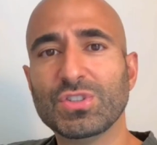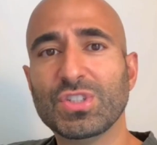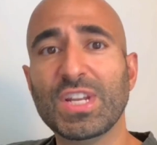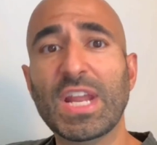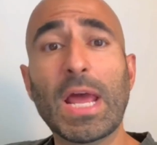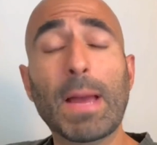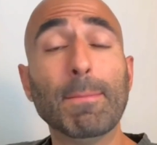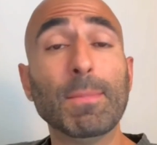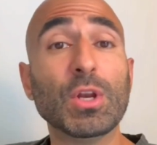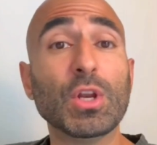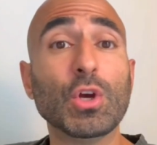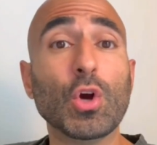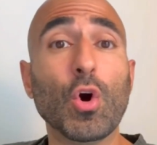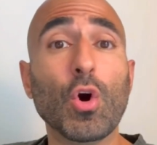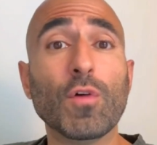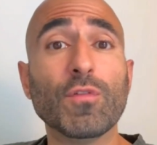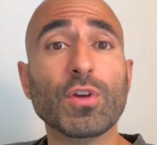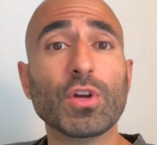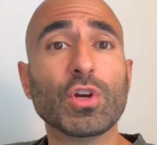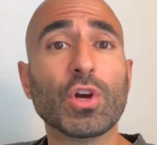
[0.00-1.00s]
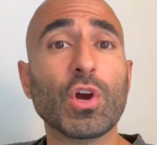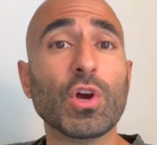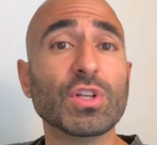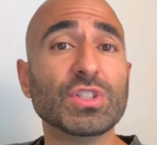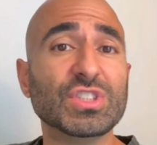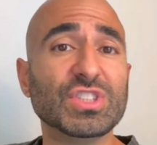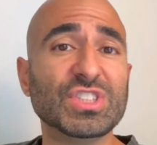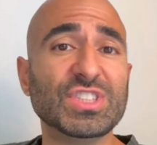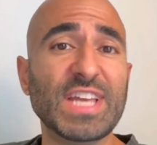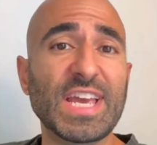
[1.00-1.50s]
today I'm going to go over the
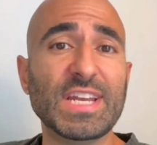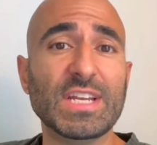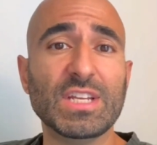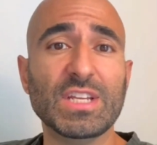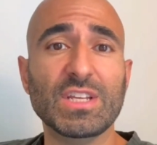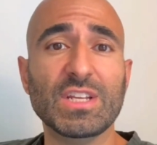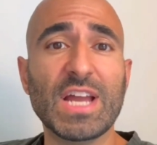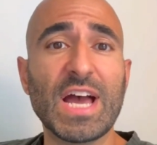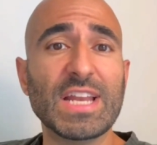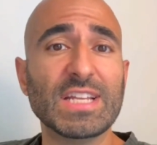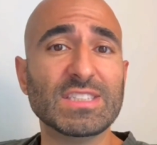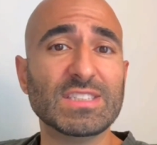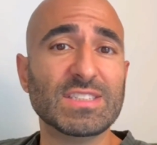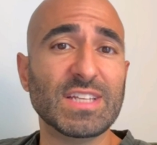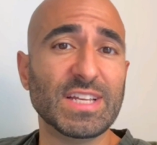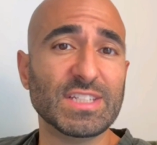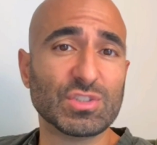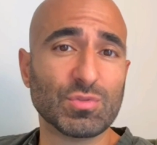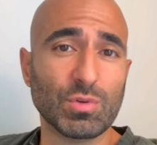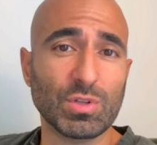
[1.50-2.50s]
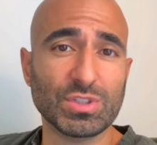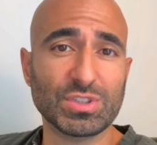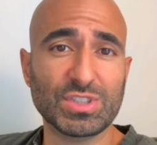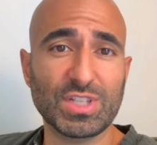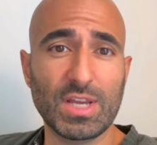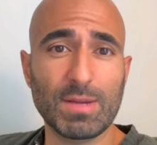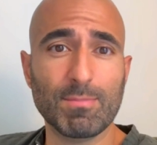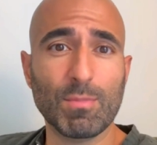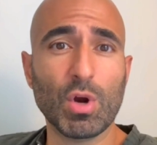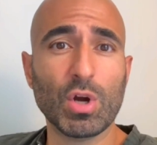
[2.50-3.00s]
current state of the United States real
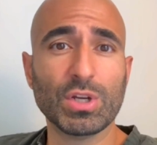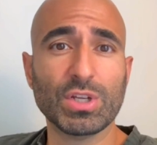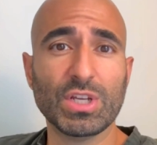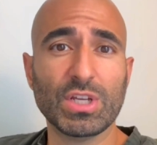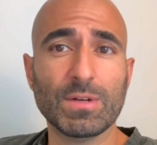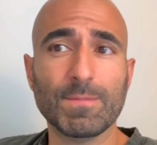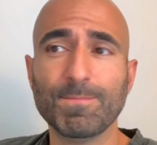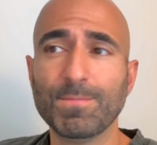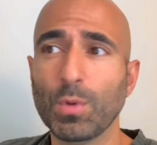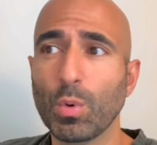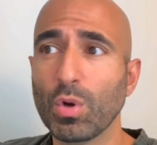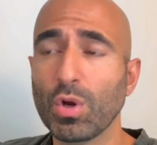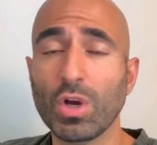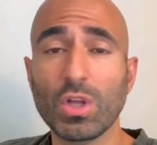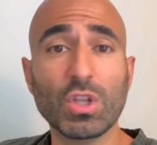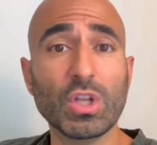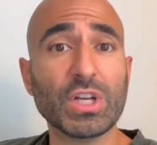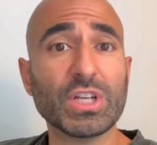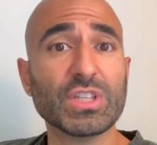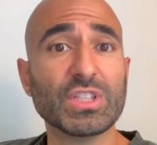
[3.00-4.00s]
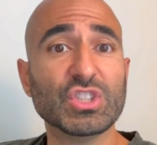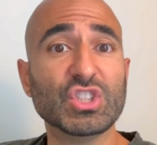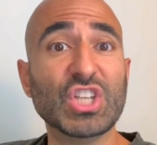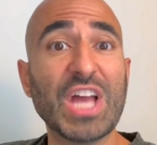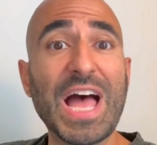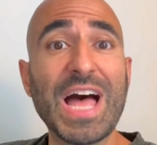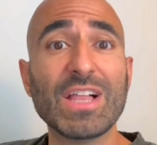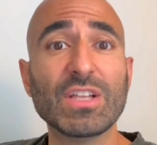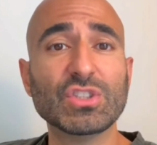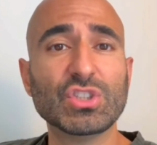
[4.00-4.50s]
estate market. We're going to look at the
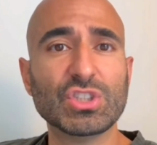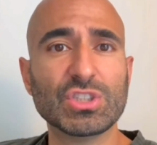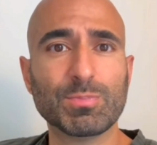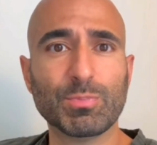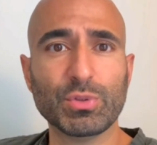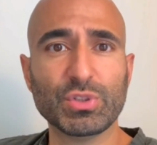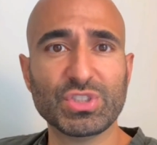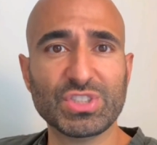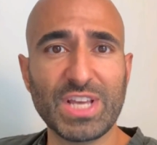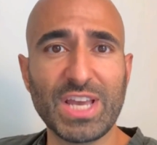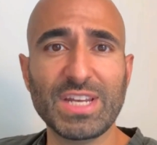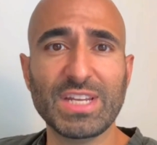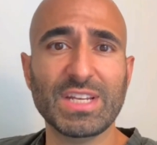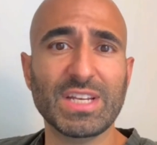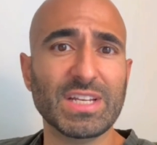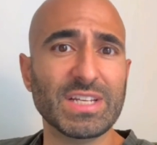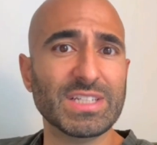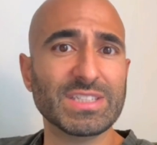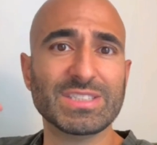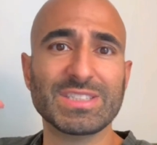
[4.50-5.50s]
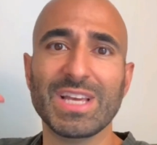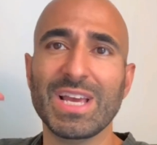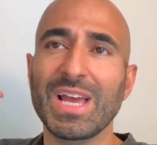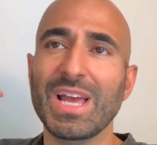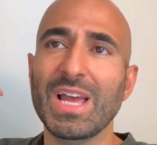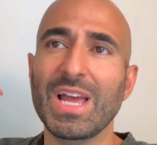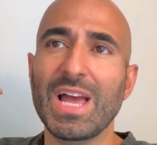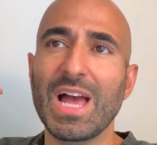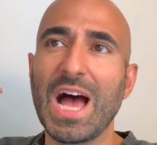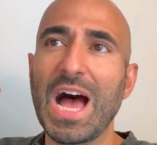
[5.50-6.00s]
challenges presented in this
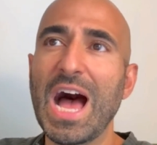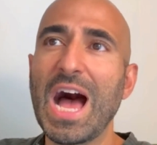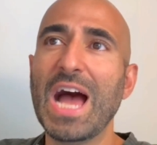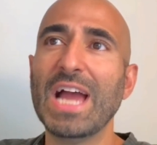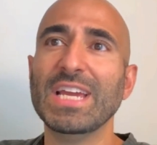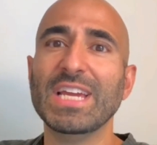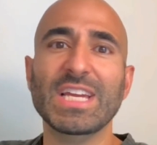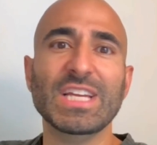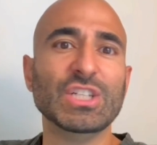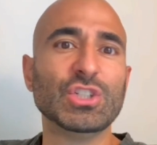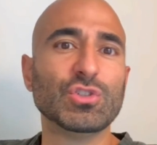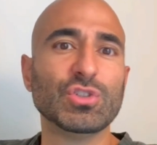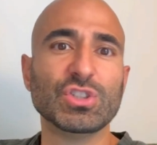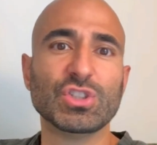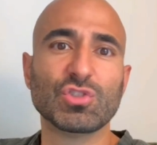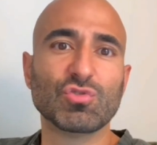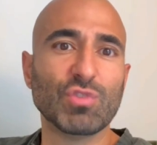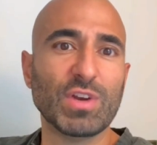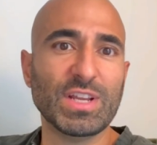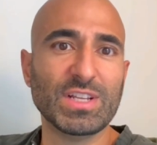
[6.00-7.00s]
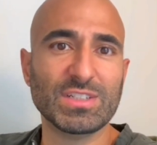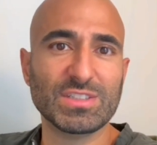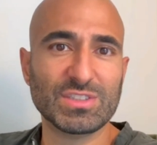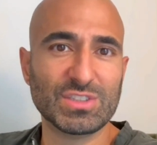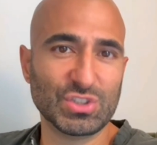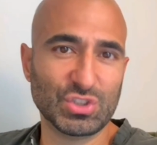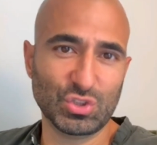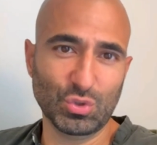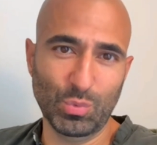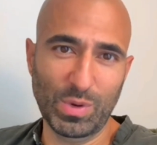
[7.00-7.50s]
high interest rate
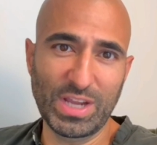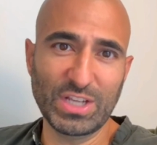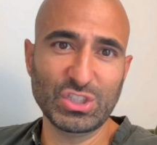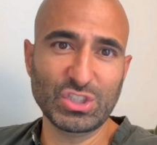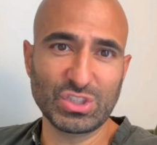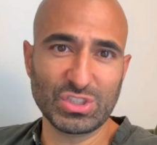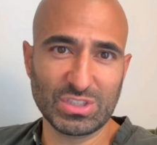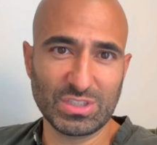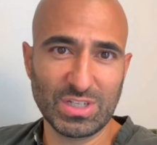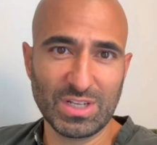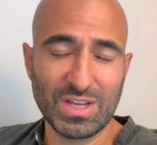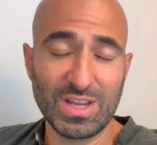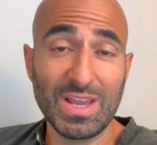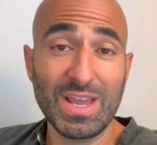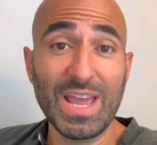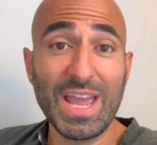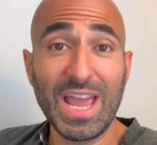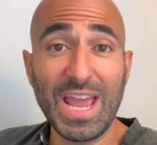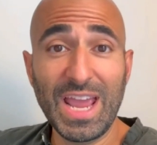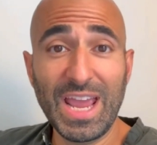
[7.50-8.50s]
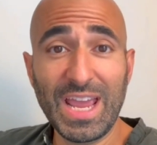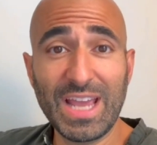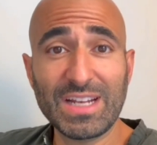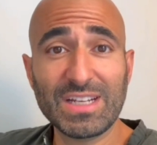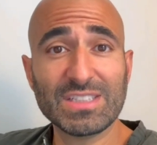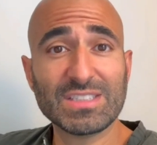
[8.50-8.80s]
situation and